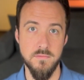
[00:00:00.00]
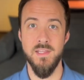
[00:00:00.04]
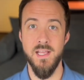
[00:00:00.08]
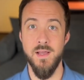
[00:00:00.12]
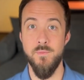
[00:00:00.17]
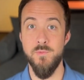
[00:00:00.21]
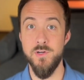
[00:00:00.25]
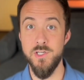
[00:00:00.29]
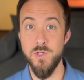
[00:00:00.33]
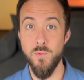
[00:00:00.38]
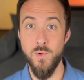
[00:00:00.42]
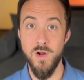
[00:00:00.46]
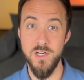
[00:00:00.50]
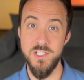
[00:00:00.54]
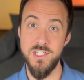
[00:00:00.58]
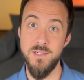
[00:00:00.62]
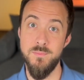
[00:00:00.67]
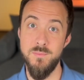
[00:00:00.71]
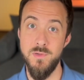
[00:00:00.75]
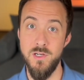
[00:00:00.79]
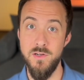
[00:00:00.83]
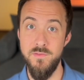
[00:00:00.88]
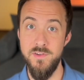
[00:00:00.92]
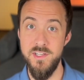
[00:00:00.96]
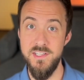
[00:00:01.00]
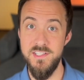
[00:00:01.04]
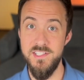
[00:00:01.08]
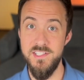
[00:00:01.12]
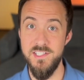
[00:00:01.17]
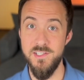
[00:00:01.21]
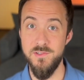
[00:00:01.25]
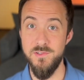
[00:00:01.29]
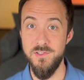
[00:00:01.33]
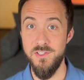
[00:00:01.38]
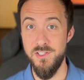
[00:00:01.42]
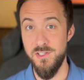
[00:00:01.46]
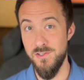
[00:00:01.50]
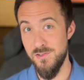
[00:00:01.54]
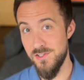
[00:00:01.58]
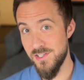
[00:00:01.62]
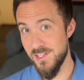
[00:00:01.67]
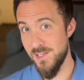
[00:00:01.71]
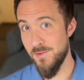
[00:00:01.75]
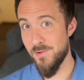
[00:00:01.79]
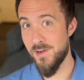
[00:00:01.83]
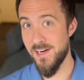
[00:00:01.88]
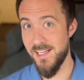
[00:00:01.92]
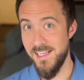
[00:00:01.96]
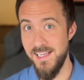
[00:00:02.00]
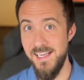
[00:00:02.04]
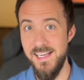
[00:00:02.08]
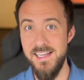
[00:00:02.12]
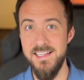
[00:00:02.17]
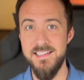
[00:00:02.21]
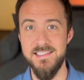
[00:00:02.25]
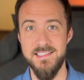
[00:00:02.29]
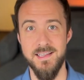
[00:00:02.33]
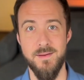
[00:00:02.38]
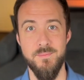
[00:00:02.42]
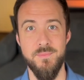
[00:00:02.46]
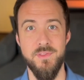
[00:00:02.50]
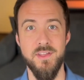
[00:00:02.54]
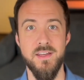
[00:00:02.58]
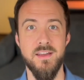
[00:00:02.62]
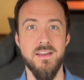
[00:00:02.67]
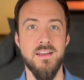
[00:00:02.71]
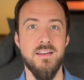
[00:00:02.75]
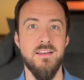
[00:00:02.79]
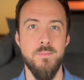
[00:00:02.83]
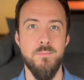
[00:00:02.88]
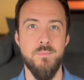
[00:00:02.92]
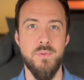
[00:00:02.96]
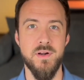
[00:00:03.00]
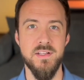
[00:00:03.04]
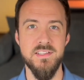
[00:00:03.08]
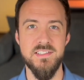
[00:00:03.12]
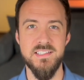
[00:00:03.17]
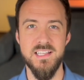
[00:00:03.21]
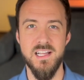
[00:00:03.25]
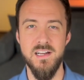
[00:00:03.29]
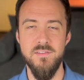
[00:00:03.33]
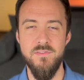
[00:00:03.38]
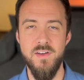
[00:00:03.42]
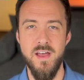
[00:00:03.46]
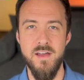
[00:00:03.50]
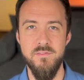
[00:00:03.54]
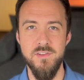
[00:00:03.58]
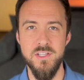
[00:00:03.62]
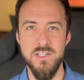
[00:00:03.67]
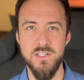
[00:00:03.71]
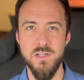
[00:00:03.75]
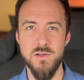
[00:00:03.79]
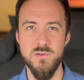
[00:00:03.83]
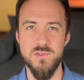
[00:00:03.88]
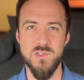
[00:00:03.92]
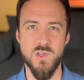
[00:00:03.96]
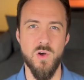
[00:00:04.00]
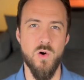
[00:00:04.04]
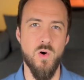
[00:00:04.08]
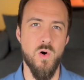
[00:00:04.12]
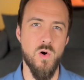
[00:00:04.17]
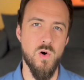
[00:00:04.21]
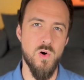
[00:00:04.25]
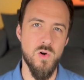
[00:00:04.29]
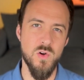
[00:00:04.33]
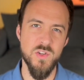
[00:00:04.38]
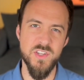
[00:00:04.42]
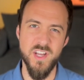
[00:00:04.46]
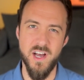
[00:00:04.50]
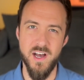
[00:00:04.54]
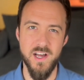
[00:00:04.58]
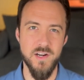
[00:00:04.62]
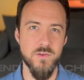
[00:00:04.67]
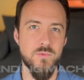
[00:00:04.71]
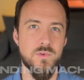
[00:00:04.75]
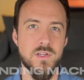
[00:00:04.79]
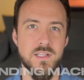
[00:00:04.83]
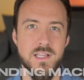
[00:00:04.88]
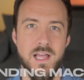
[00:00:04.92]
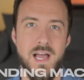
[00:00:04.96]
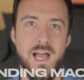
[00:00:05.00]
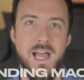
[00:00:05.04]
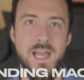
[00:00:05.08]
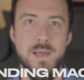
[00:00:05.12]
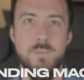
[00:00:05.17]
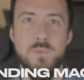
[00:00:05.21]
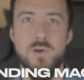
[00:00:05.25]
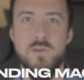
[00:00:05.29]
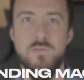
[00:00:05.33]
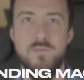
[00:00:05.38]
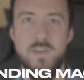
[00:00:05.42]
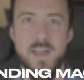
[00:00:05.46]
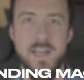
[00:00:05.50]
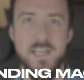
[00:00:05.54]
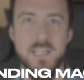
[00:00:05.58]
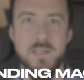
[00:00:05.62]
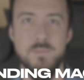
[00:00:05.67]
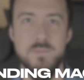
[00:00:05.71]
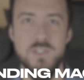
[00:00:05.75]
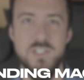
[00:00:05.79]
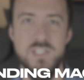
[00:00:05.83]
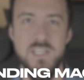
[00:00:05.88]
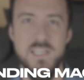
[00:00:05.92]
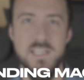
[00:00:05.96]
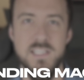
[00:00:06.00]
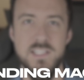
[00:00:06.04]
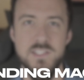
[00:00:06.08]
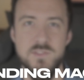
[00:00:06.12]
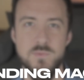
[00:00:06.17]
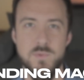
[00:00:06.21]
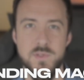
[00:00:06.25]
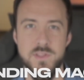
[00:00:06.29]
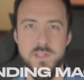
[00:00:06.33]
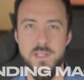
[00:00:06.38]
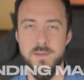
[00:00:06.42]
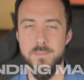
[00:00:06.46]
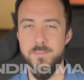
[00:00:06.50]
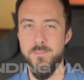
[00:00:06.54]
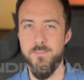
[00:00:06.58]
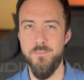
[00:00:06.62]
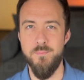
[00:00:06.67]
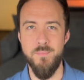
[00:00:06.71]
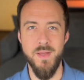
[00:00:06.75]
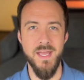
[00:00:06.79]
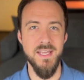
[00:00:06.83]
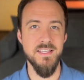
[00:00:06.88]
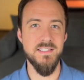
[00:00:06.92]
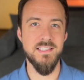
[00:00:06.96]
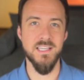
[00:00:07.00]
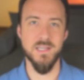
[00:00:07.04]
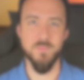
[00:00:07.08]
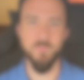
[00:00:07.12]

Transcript: And when you're watching movies, you usually want to eat something. But instead of having those old, unreliable vending machines with the basic